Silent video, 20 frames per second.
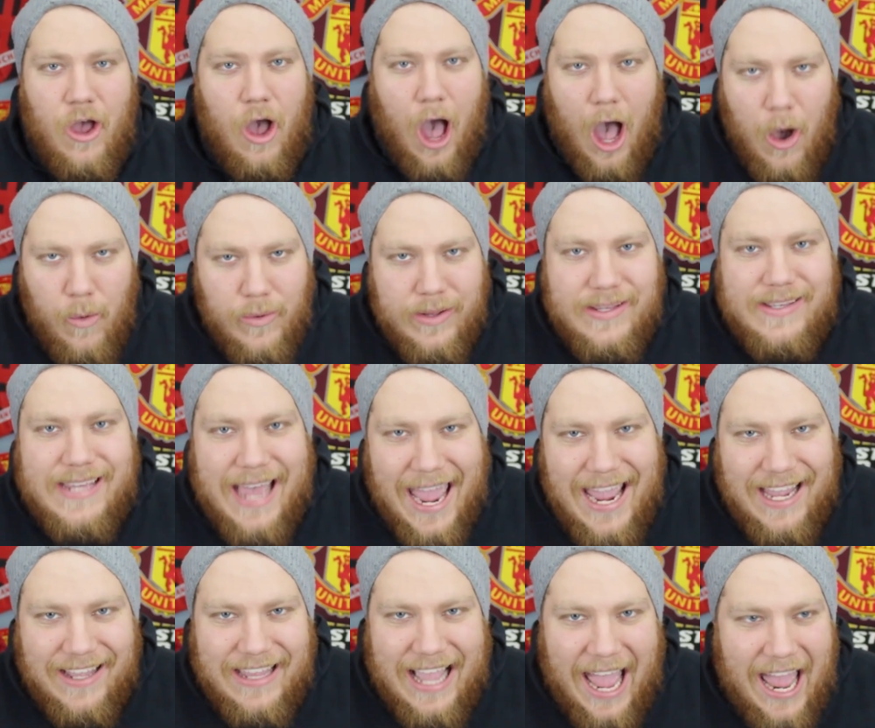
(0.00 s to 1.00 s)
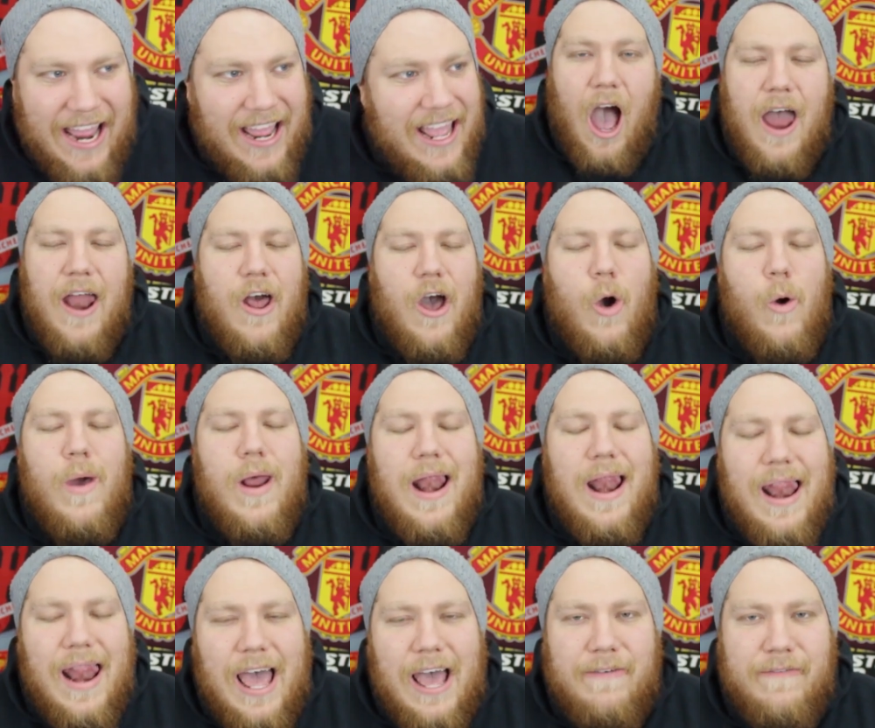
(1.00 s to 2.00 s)
I would take that, and I would
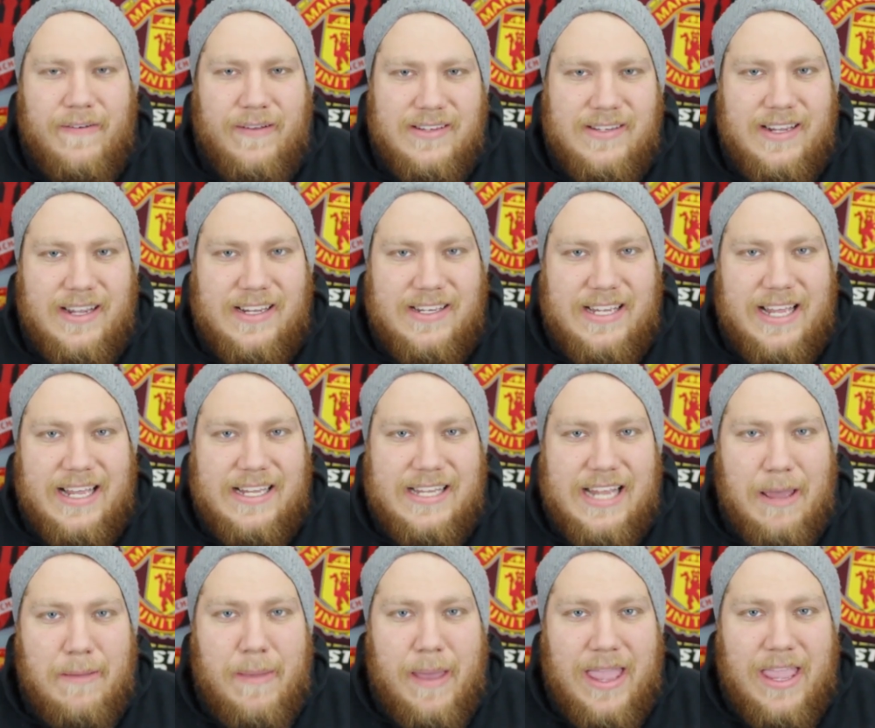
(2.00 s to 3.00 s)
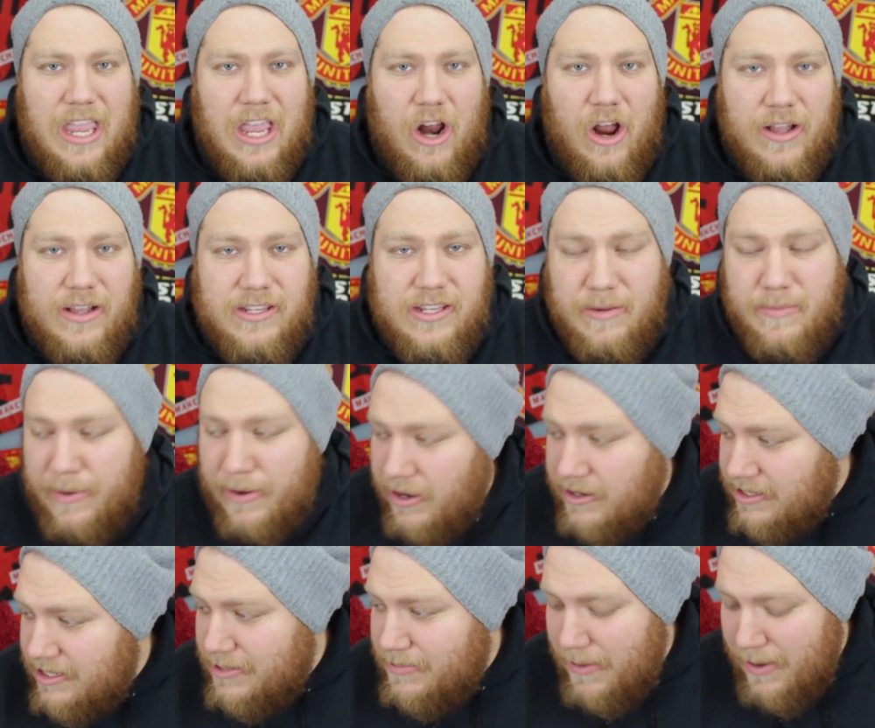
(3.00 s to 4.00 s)
love success at Man United,
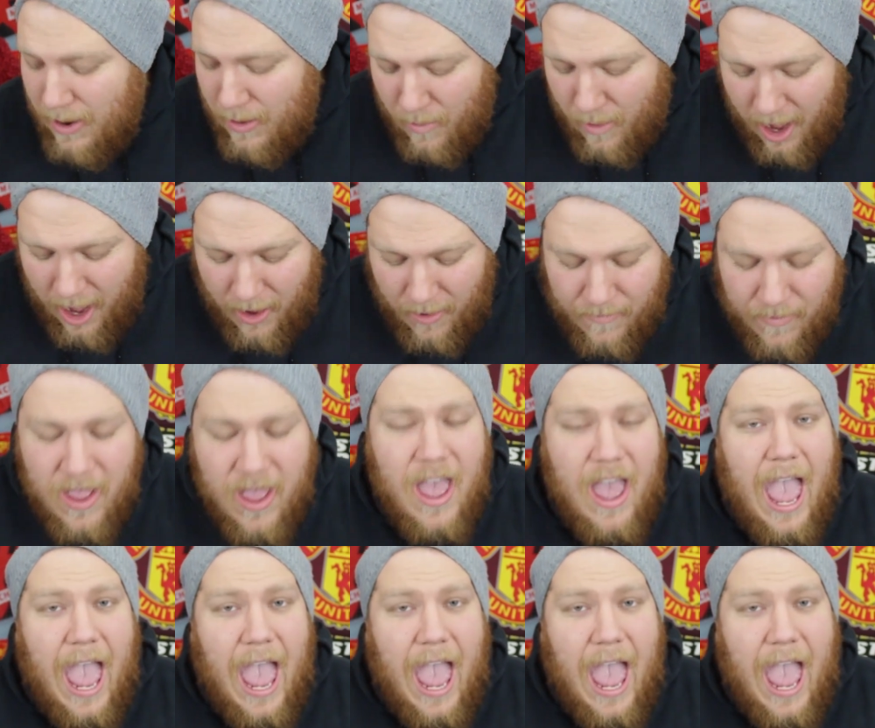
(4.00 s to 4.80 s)
because it's been a while.